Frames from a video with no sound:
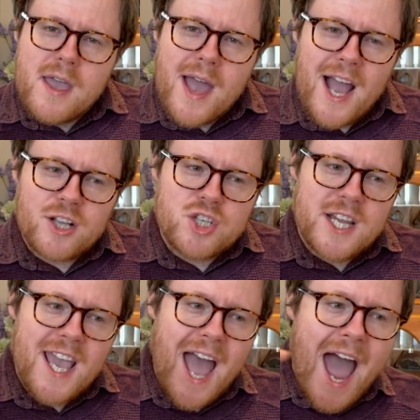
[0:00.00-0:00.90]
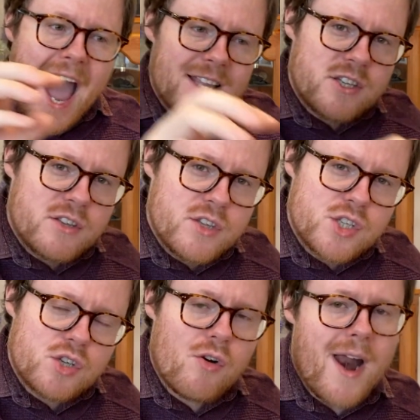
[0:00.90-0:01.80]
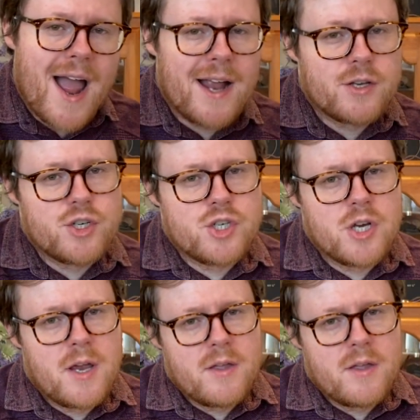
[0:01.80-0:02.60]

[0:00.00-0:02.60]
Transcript: actually at the scratch,